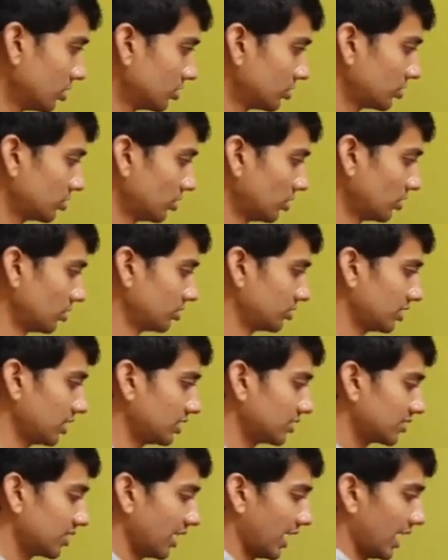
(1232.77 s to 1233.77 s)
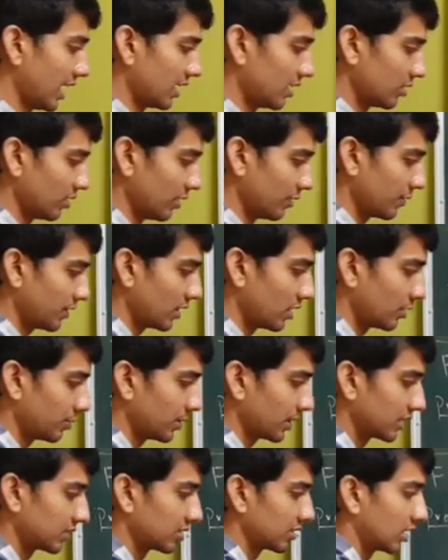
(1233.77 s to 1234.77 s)
So since I have fn of
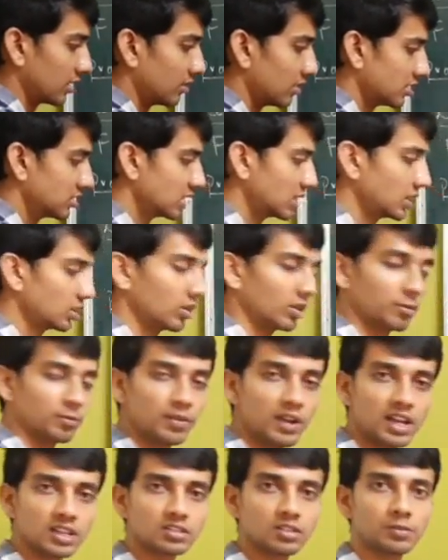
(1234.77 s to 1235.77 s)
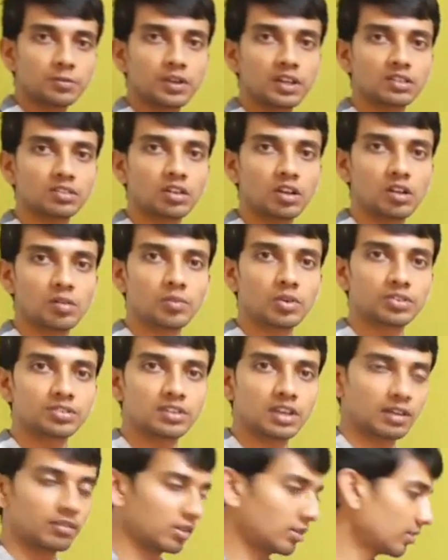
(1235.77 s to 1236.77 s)
x converging to f dash of x
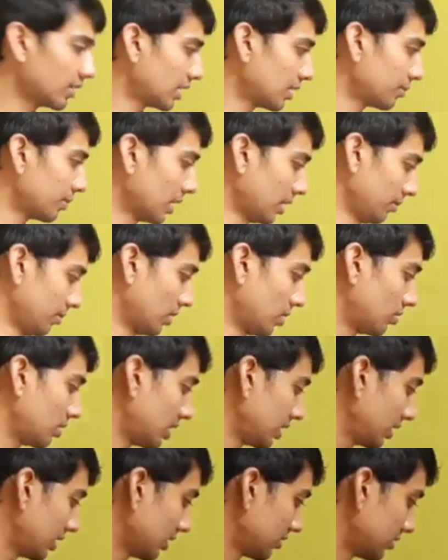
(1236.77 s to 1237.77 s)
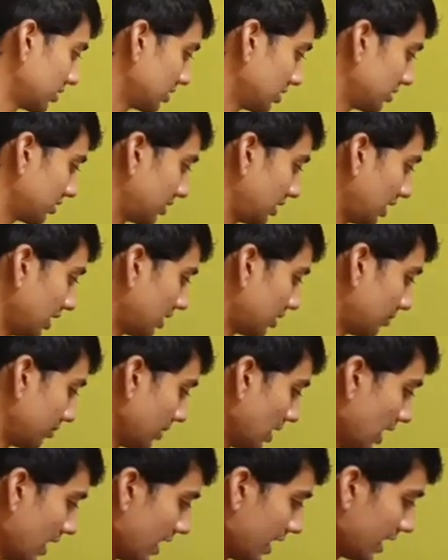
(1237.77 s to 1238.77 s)
almost everywhere by boundary convergence theorem,
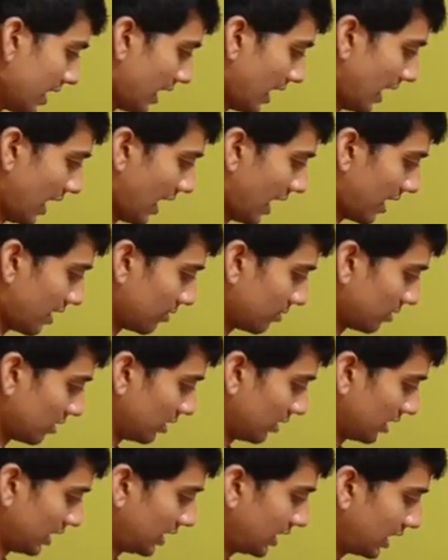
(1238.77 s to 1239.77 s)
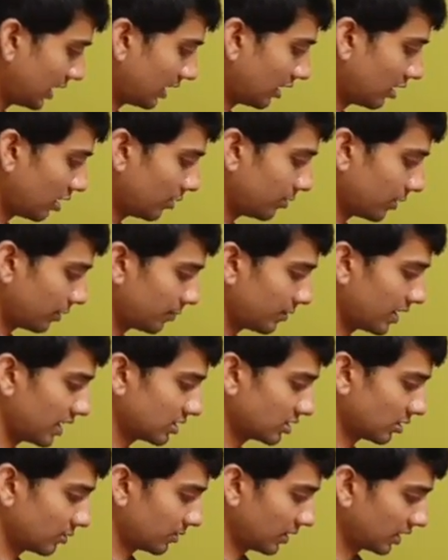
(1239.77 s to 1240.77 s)
I have integral of f
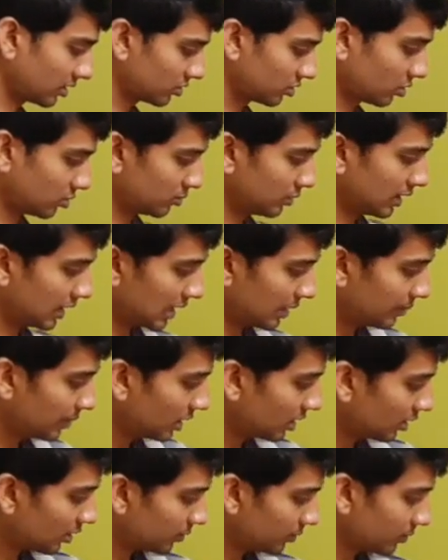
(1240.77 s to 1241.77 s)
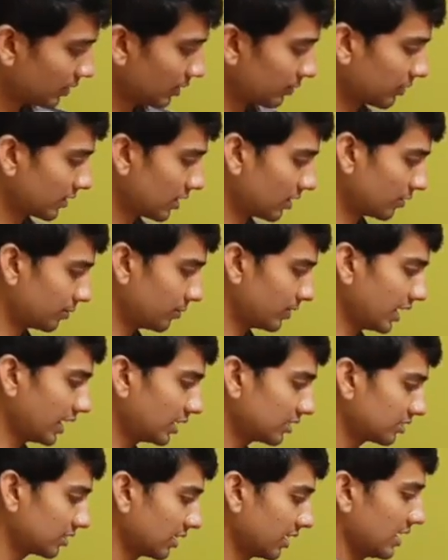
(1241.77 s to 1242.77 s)
dash of x to be limit of fn of
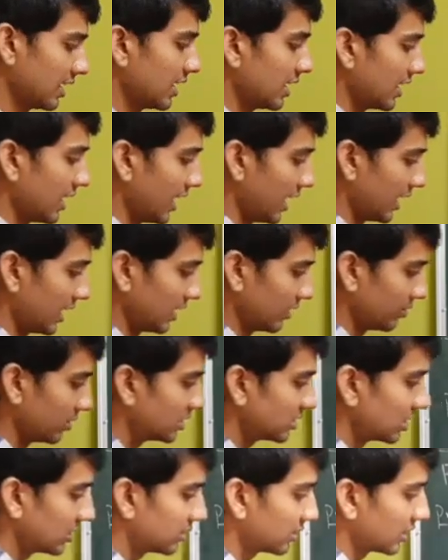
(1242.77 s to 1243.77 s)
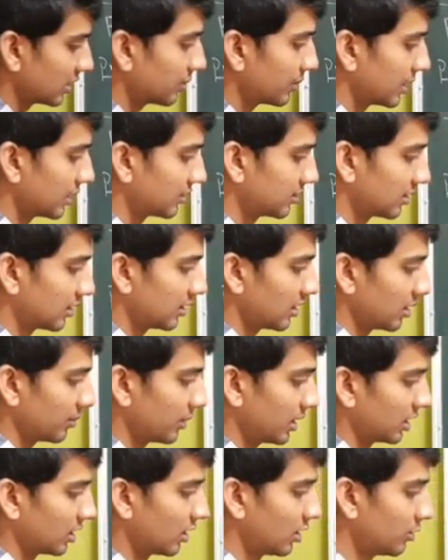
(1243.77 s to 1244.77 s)
x, and which is same as
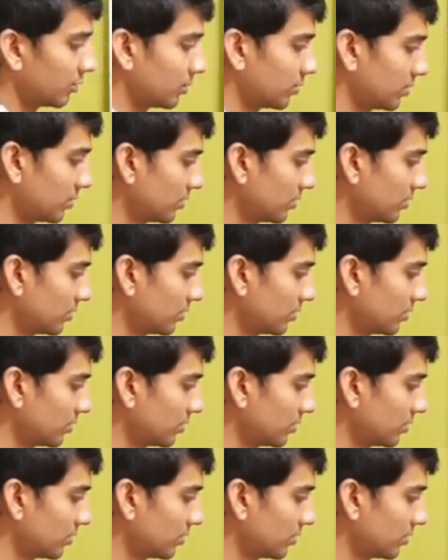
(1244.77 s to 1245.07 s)
limit of